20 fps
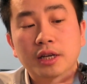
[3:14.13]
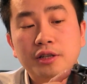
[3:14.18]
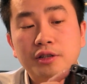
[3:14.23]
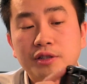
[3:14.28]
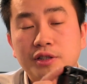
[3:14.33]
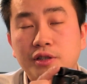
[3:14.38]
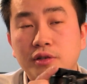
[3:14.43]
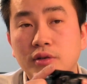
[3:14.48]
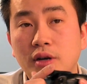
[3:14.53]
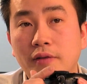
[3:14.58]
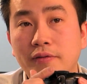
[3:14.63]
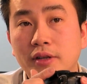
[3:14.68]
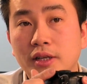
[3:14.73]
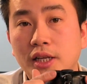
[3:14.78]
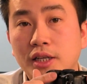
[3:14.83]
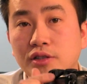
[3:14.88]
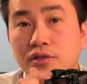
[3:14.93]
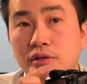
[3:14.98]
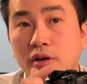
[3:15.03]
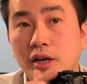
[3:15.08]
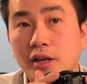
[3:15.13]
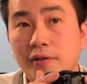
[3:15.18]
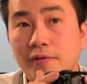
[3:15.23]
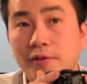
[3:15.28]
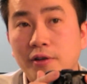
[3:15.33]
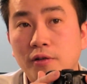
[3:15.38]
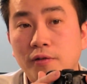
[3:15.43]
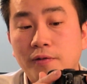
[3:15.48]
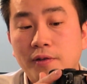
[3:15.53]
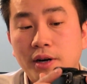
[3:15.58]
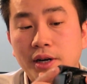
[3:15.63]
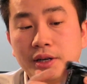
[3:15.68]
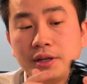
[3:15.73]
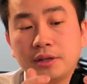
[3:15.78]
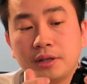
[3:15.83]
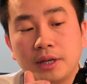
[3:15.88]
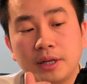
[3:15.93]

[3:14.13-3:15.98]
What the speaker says: You still have the electronic viewfinder,